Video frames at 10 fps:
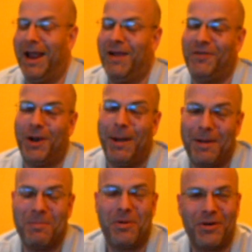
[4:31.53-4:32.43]
if you go
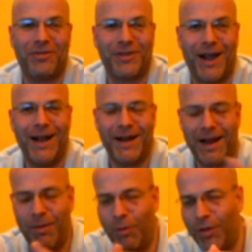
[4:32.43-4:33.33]
out and buy a scaler
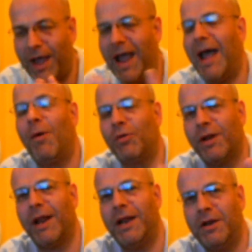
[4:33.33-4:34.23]
now, why the hell
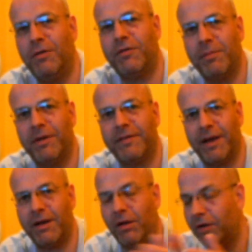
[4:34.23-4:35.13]
don't they use similar
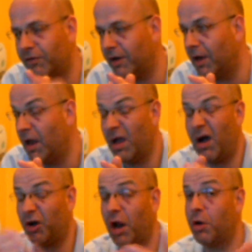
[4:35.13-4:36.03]
technology?
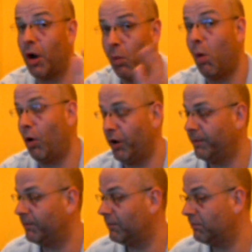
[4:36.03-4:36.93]
I don't know why.
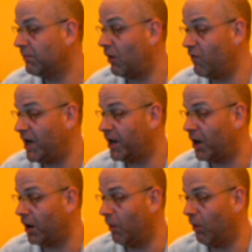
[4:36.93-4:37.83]
I really
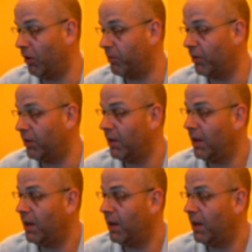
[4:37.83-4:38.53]
don't know why, but